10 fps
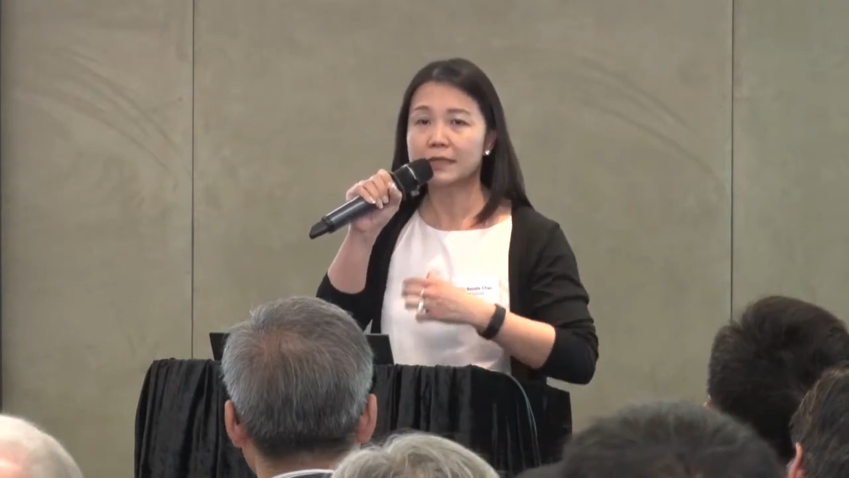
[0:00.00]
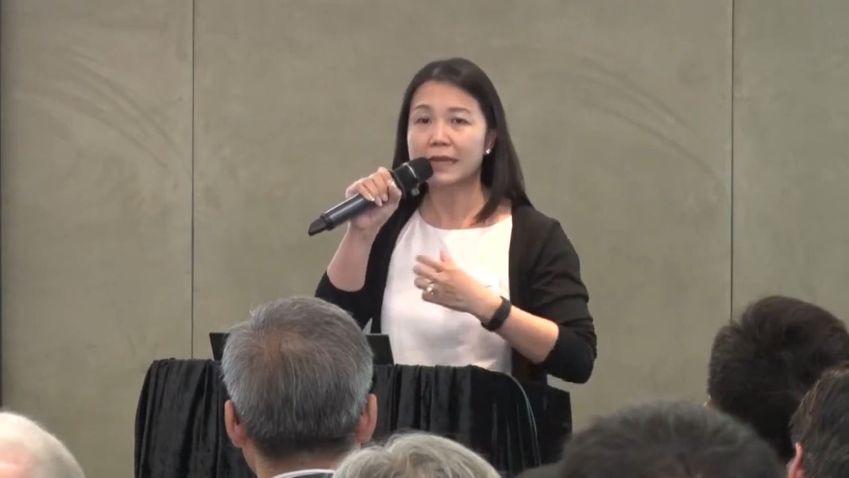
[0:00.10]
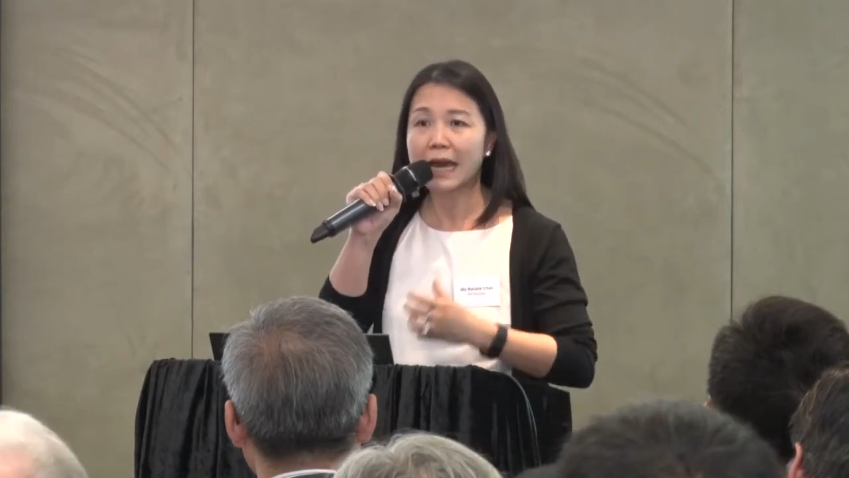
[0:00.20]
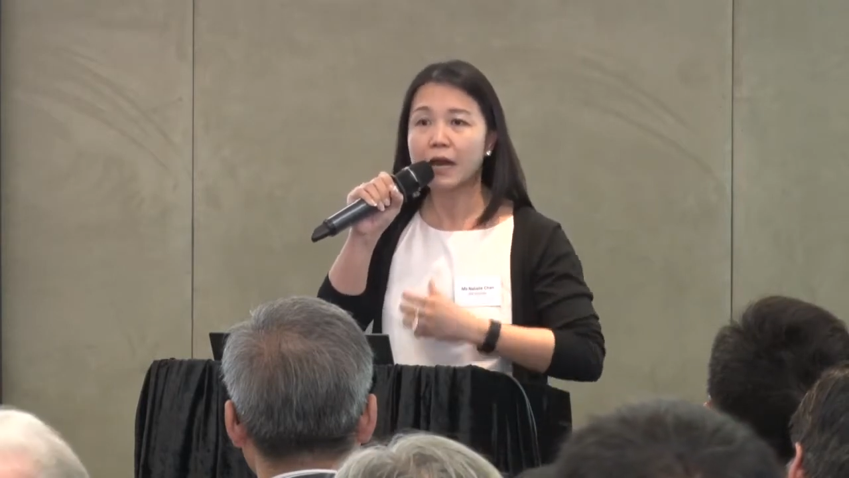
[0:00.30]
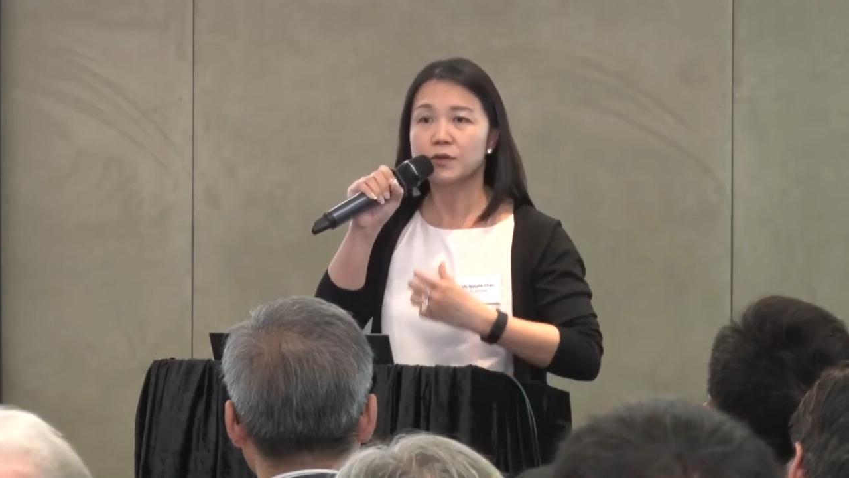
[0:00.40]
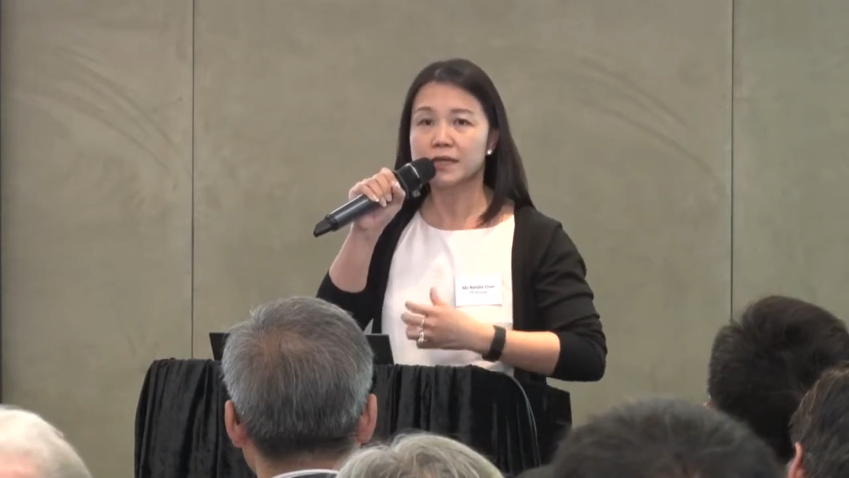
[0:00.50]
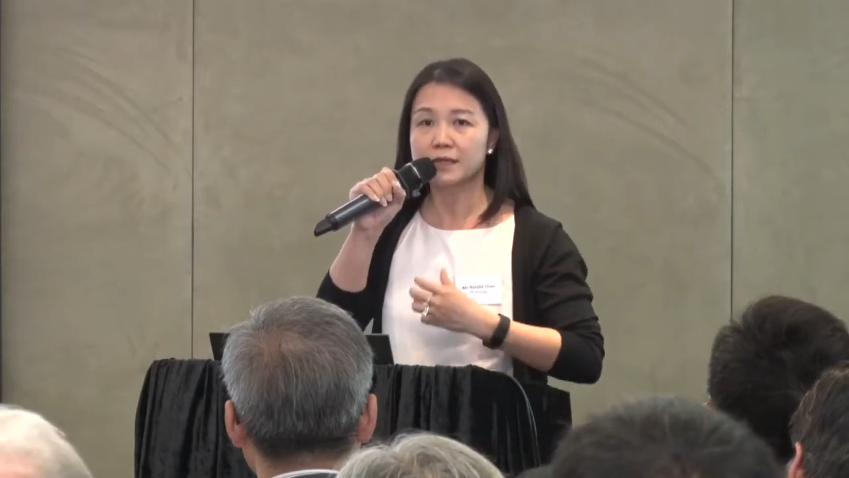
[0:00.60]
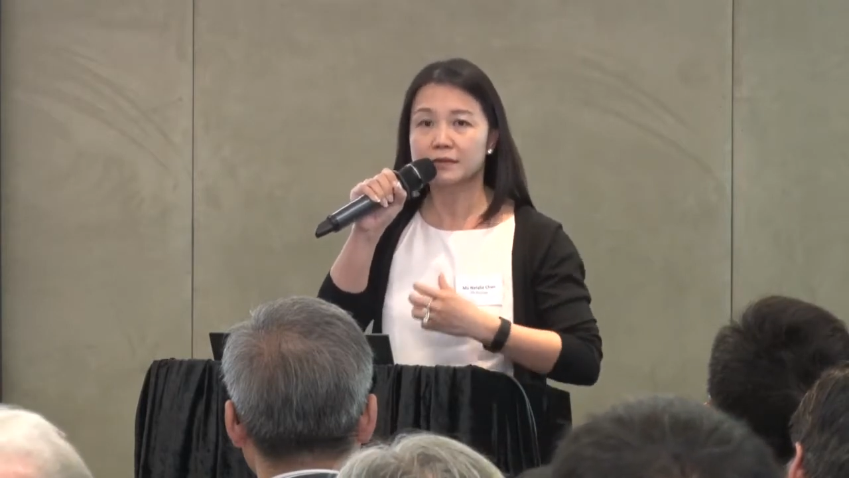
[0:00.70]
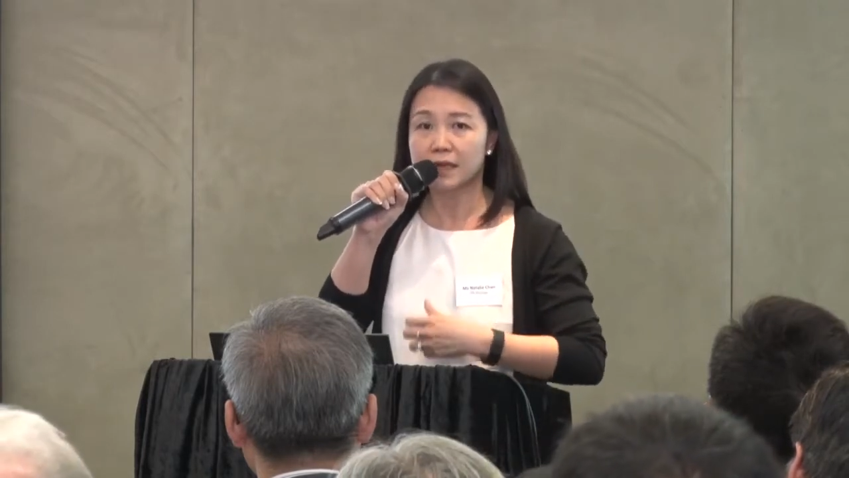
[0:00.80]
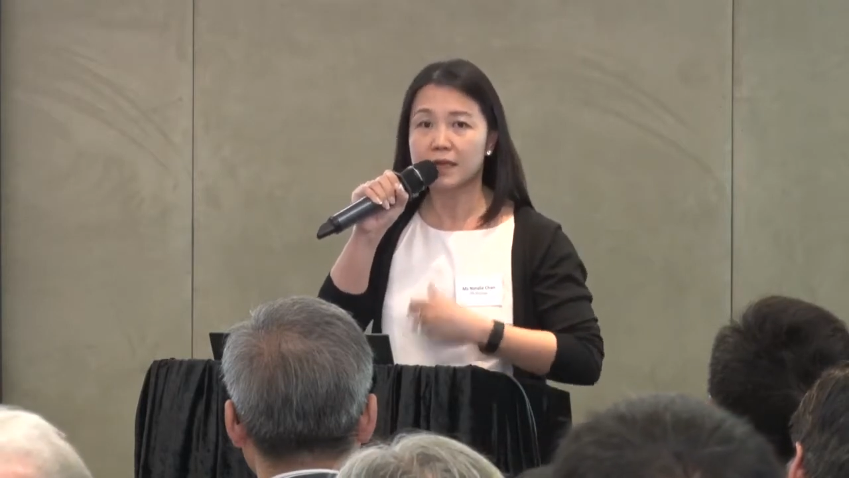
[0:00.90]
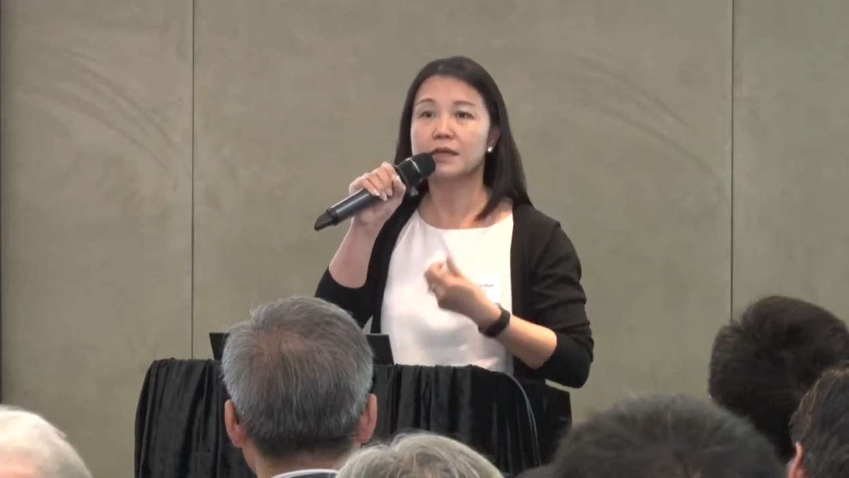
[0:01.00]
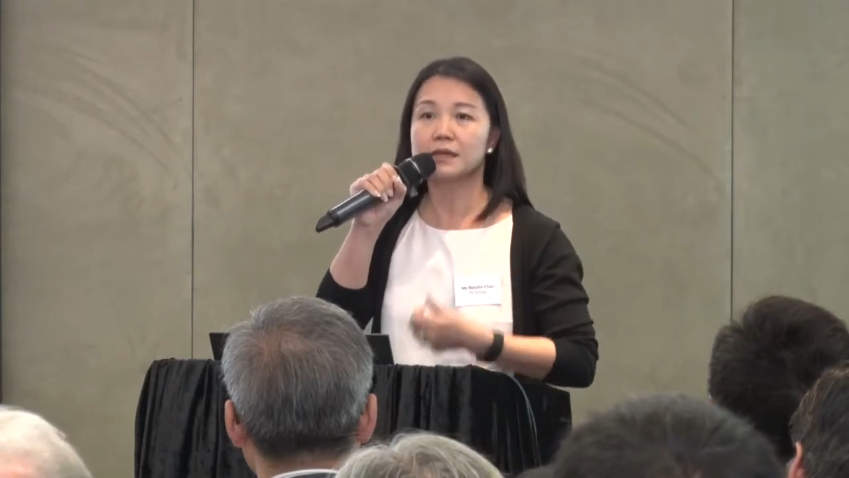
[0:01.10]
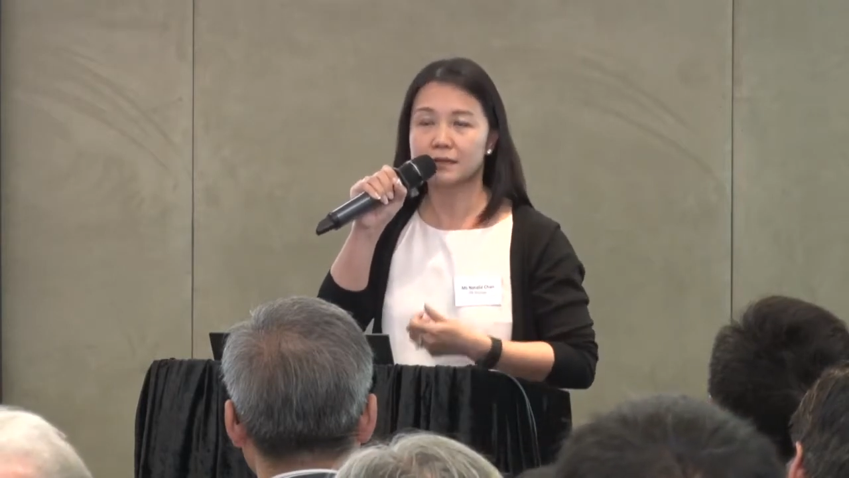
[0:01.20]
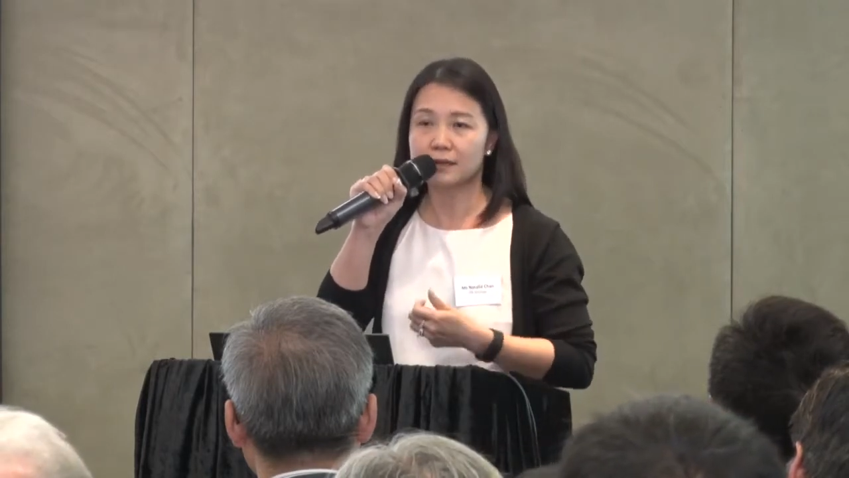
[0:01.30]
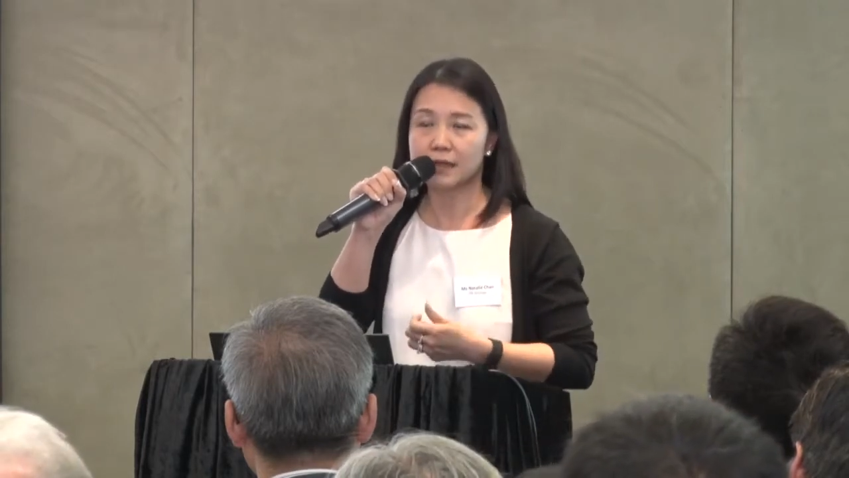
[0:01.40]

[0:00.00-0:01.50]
and how can they